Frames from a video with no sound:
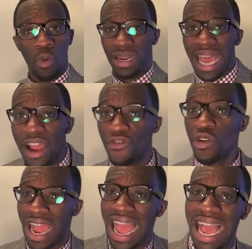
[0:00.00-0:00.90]

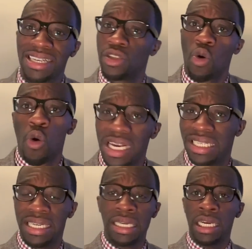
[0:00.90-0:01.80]
Whenever I asked a
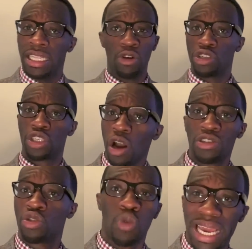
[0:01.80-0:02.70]
question, they'll
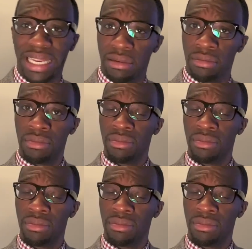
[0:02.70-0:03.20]
start sweating.